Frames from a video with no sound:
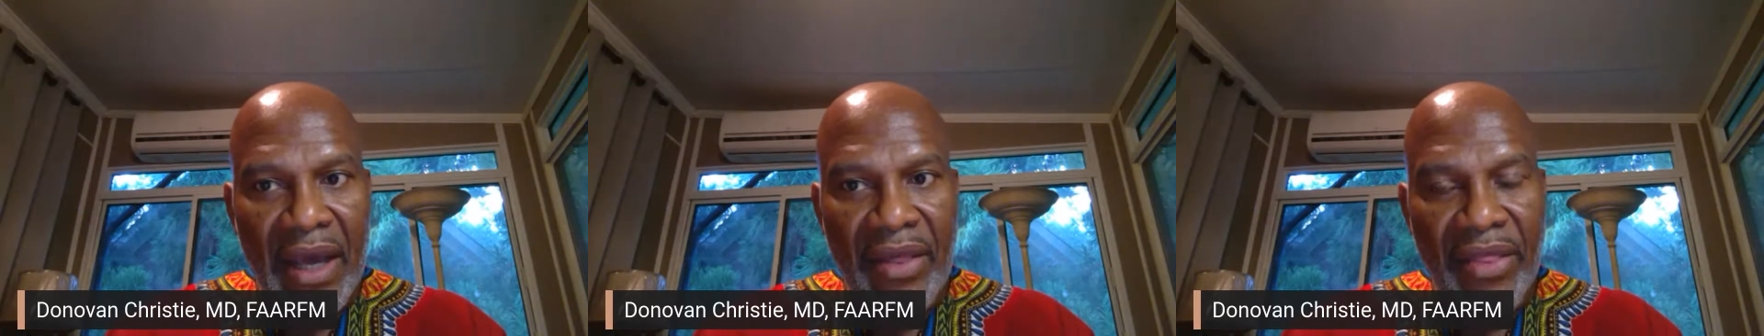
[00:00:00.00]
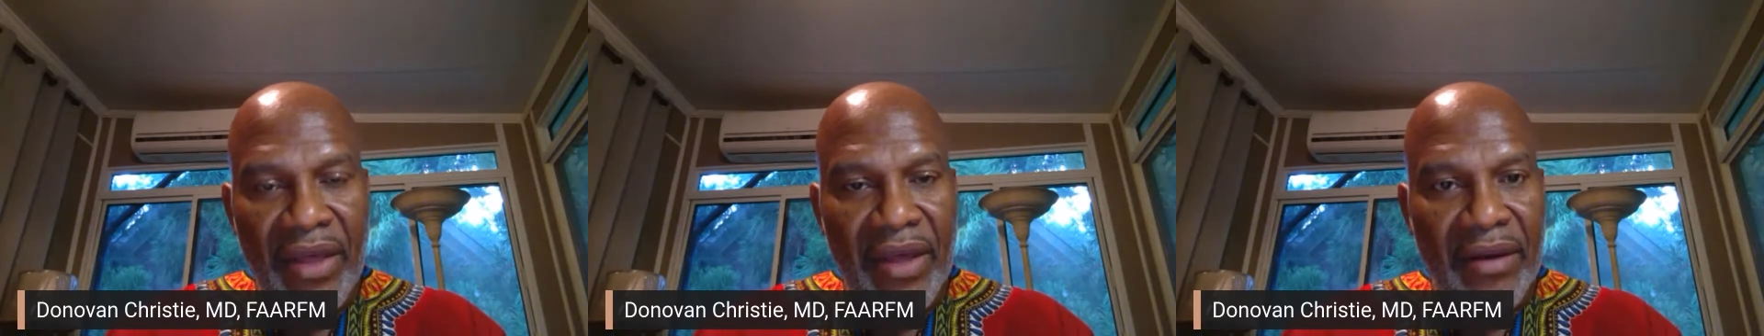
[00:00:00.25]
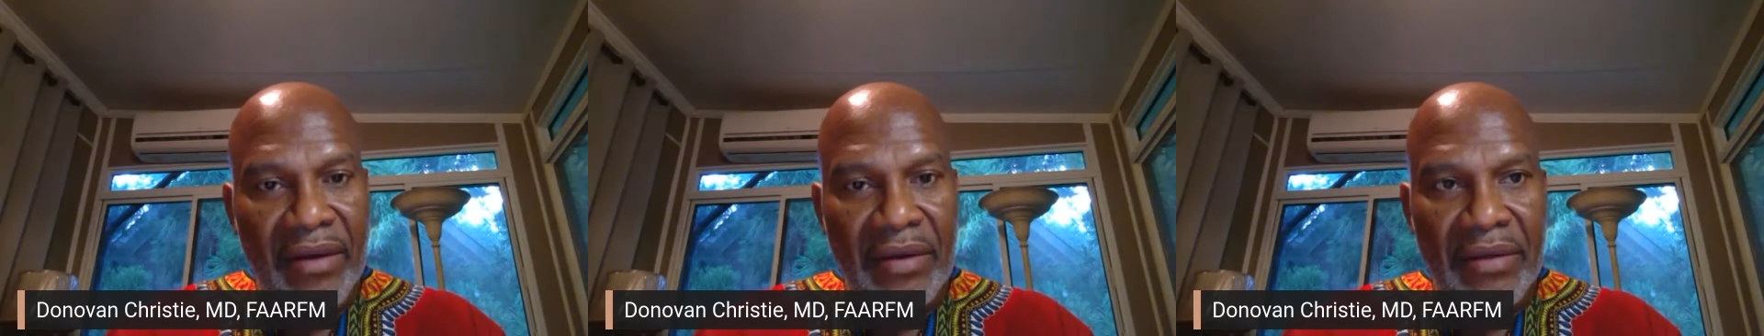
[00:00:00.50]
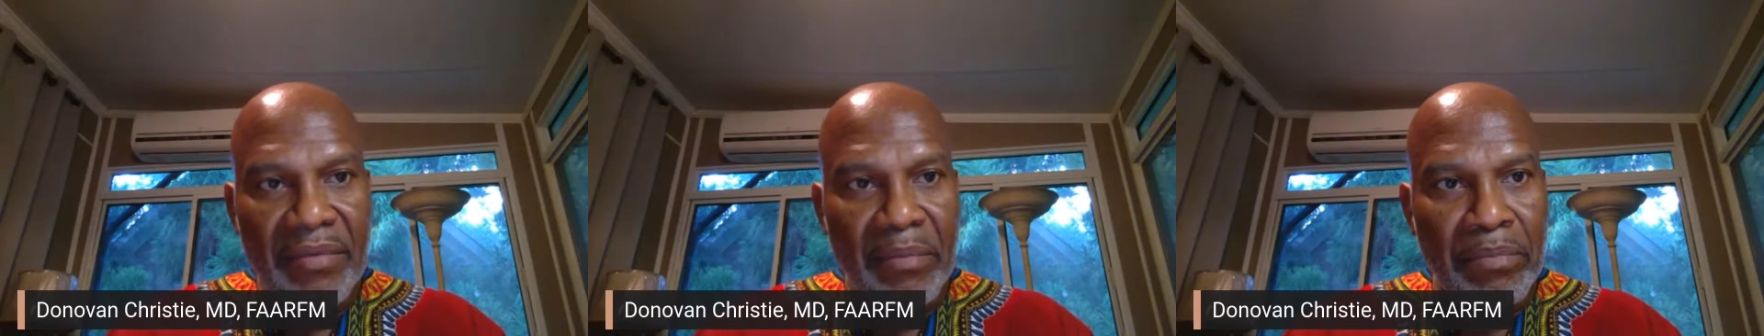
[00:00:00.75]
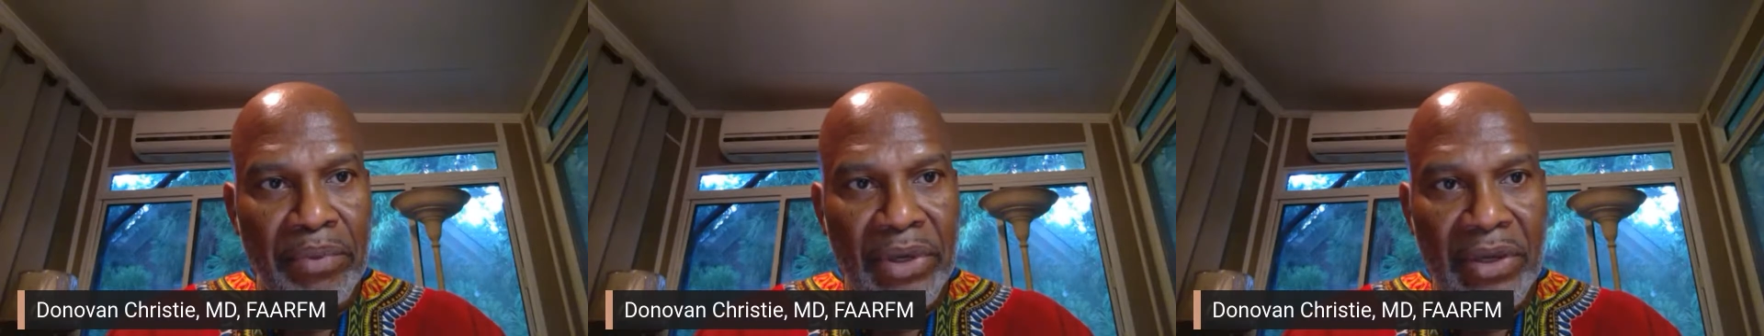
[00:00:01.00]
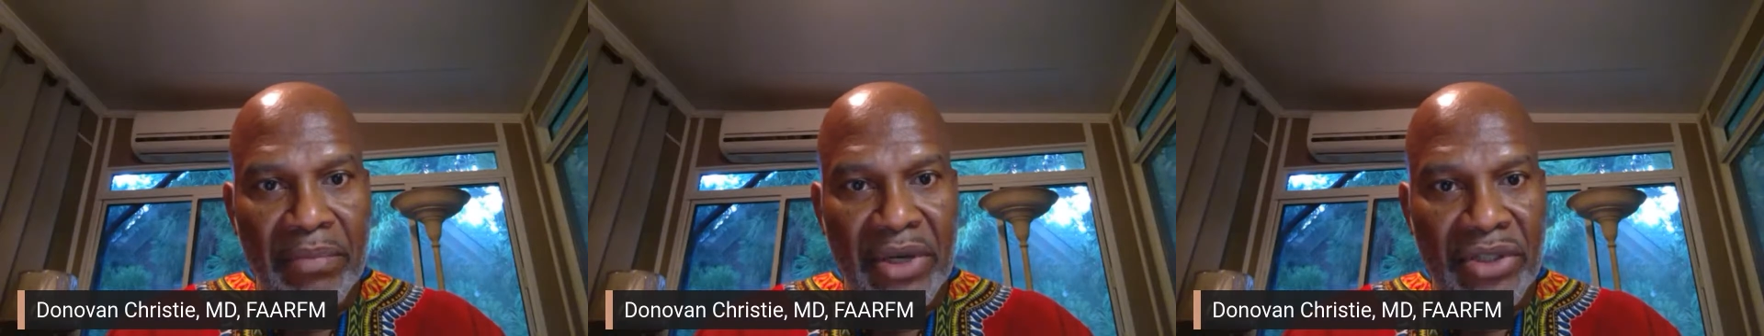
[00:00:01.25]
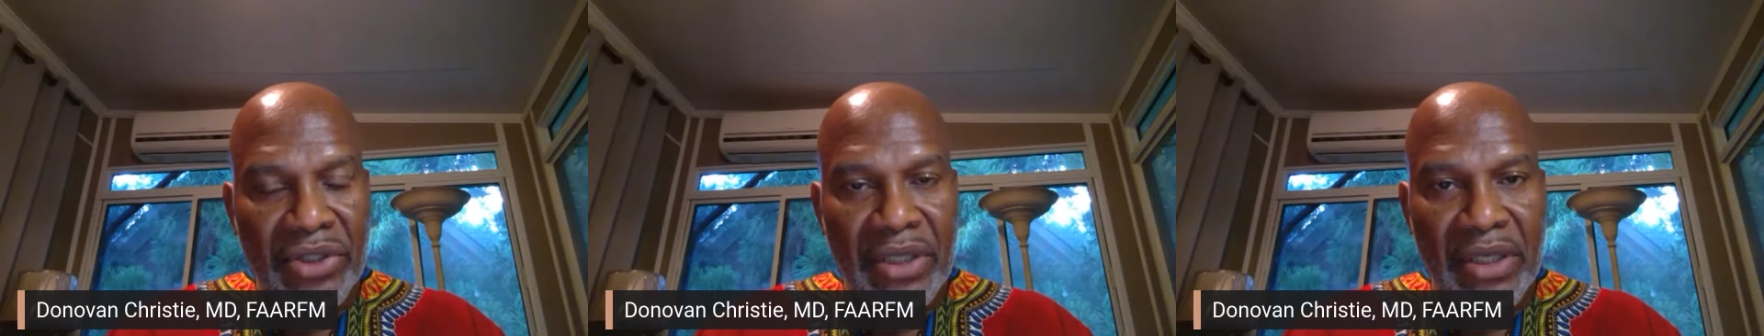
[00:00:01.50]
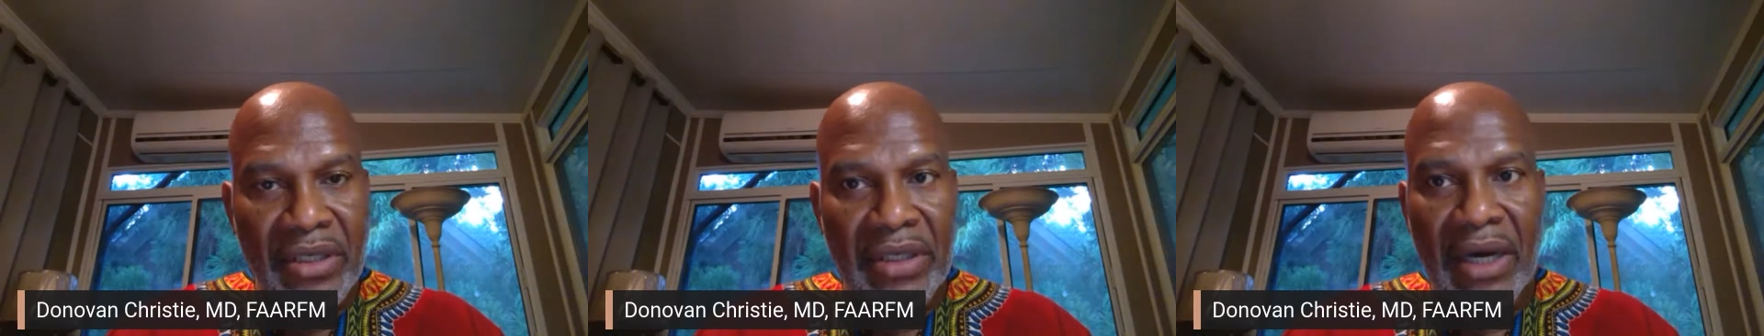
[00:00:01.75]
And then pretty much
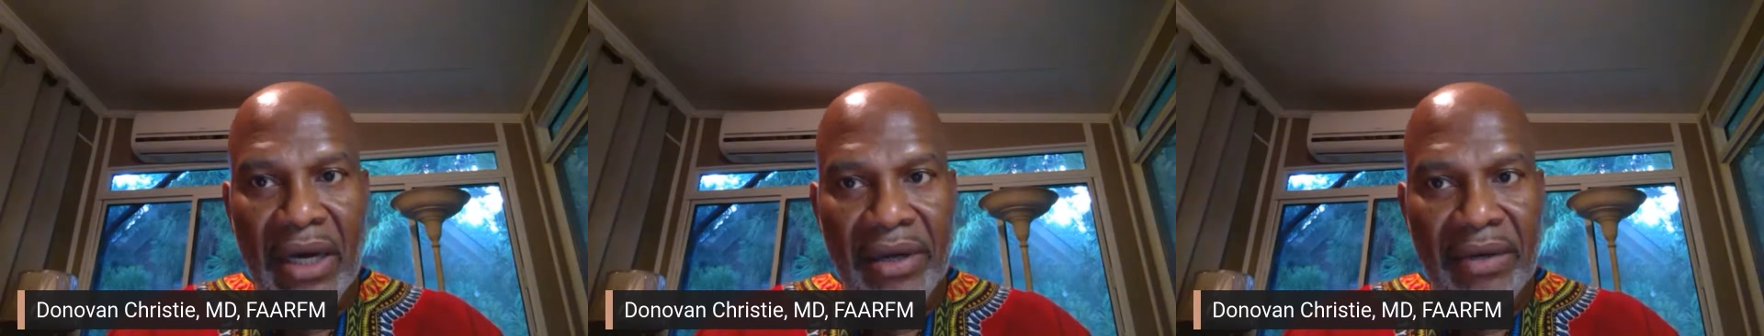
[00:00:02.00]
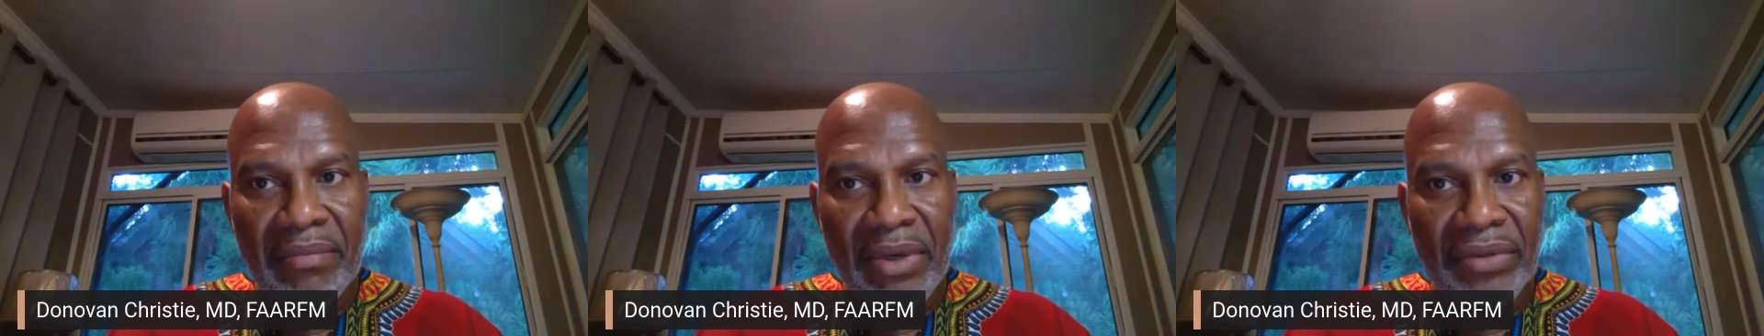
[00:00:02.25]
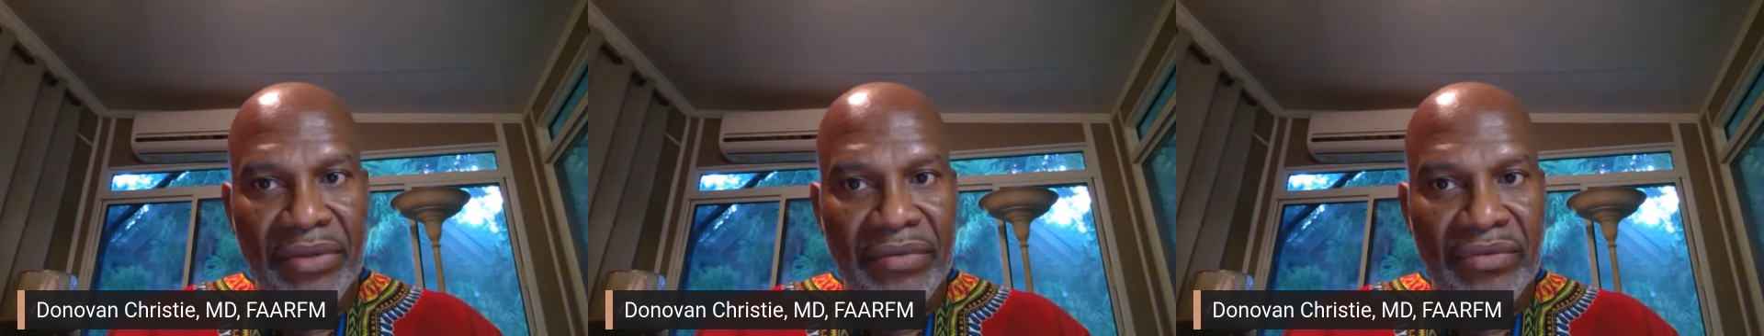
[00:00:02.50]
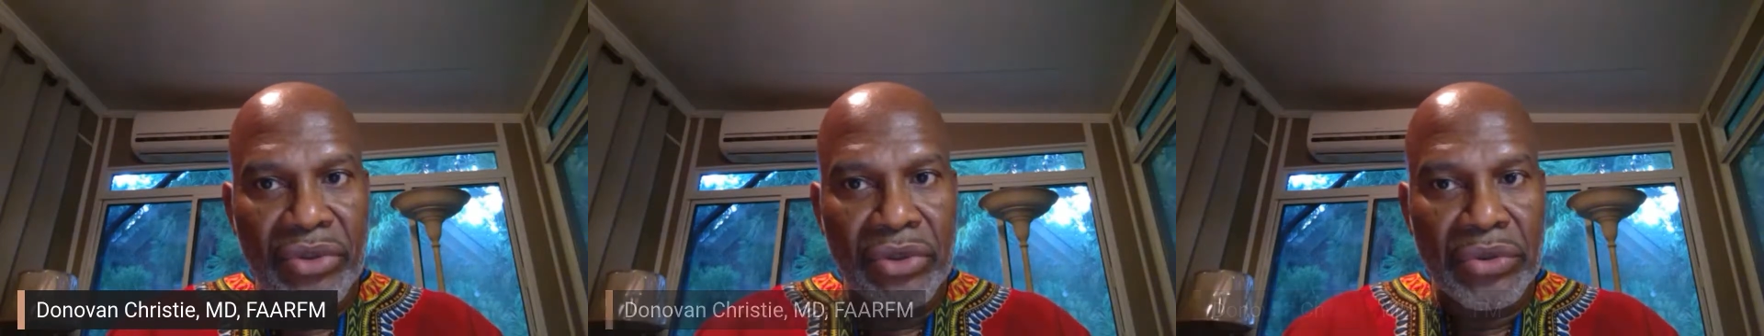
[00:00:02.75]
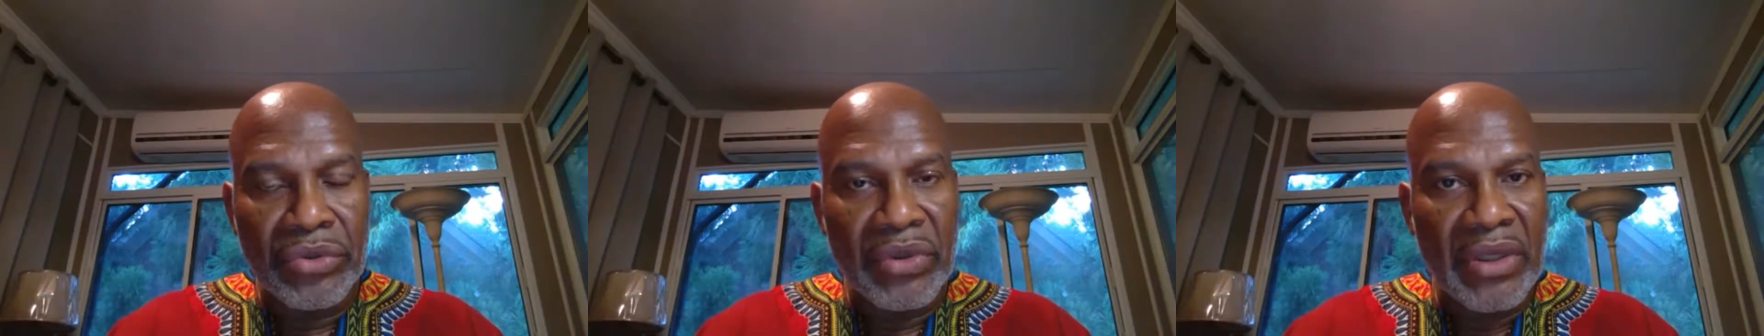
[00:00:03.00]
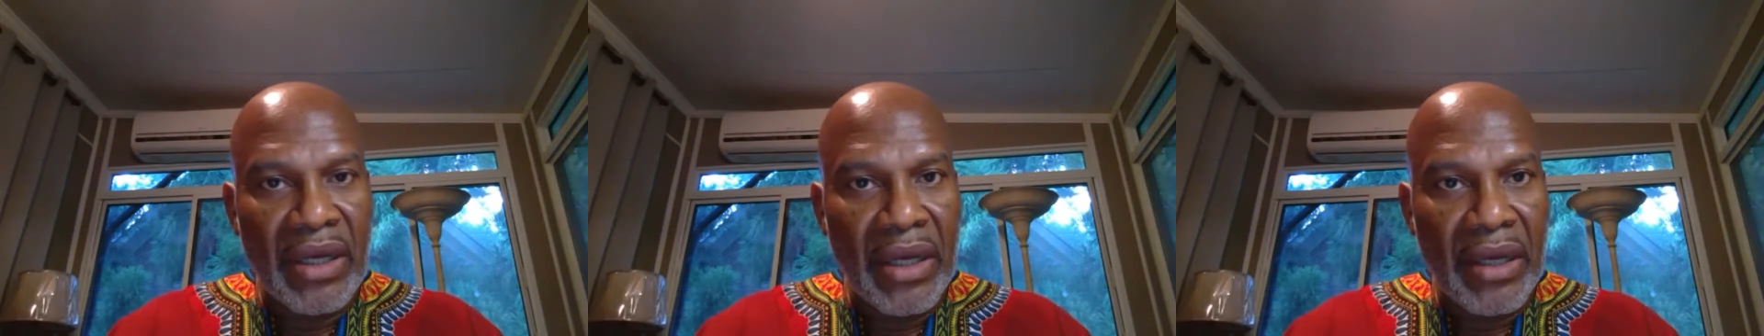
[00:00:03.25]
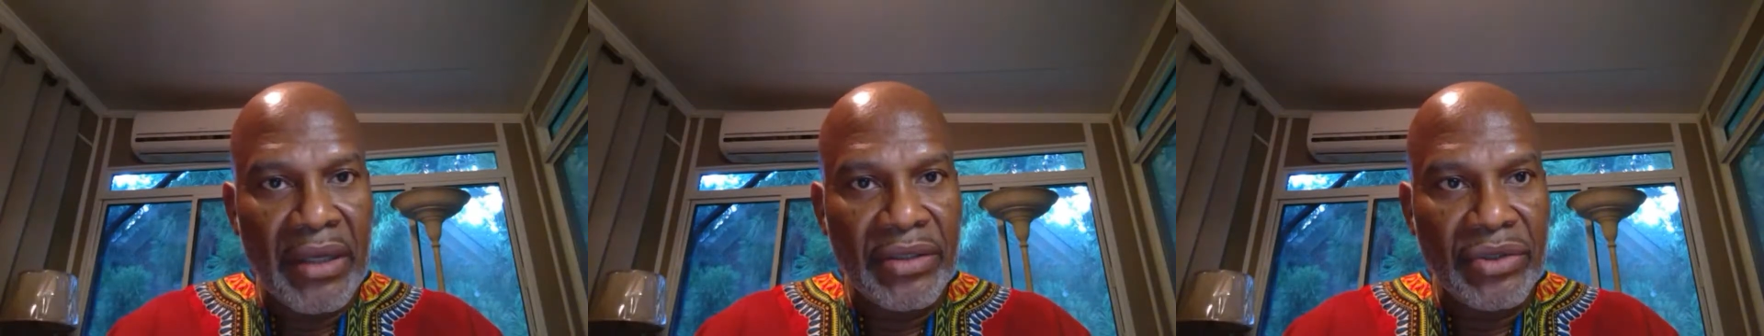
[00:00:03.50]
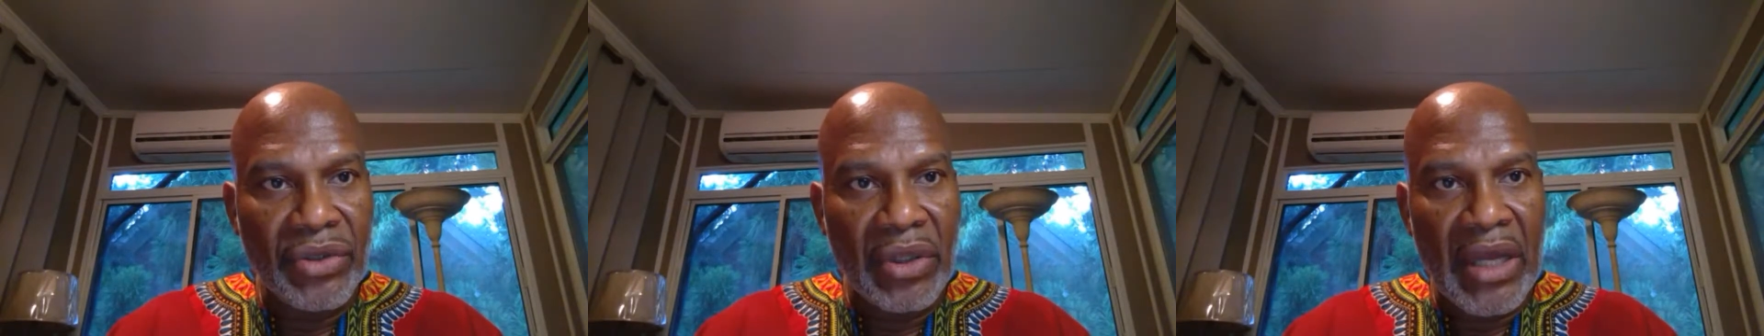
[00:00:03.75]
the entire month of June
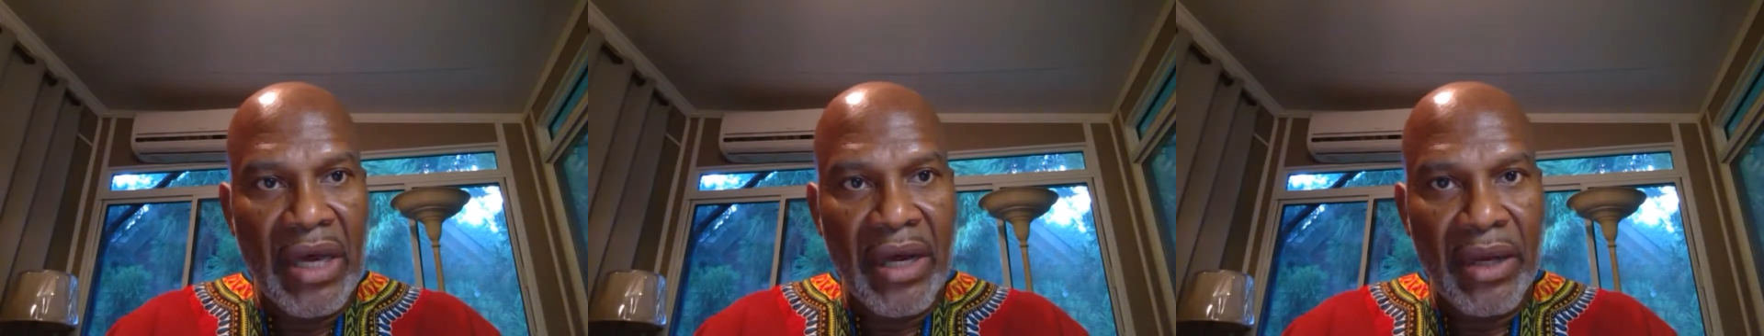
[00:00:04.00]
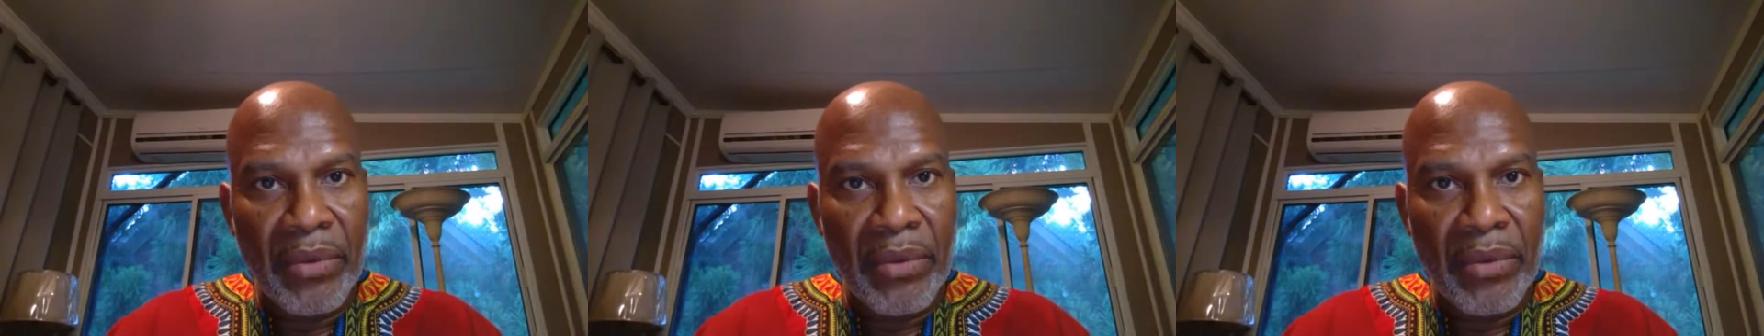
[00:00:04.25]
and July,